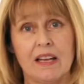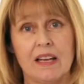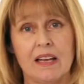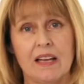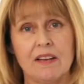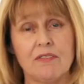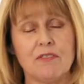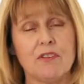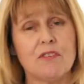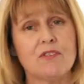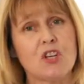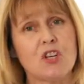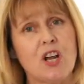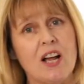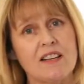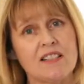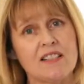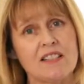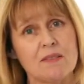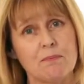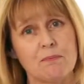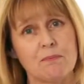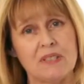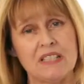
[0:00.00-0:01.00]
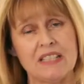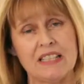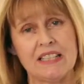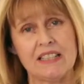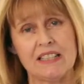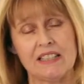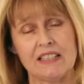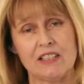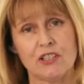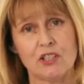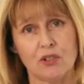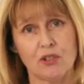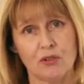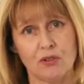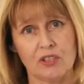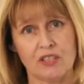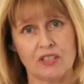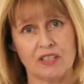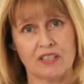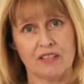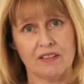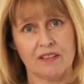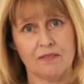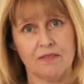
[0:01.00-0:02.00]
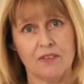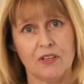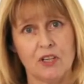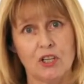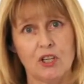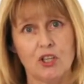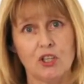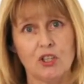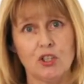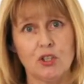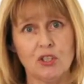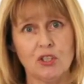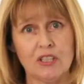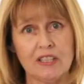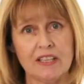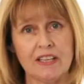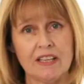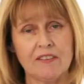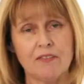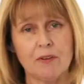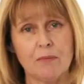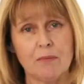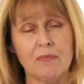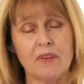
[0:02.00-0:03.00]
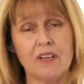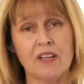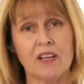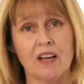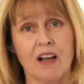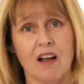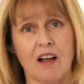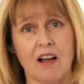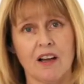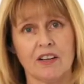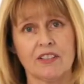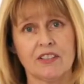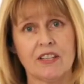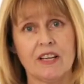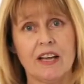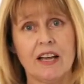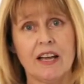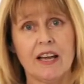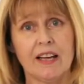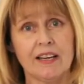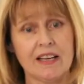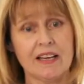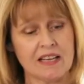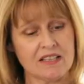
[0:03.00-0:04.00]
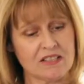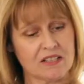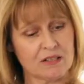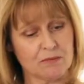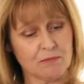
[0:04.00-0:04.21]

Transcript: If the child isn't particularly talkative, you can give them the card and ask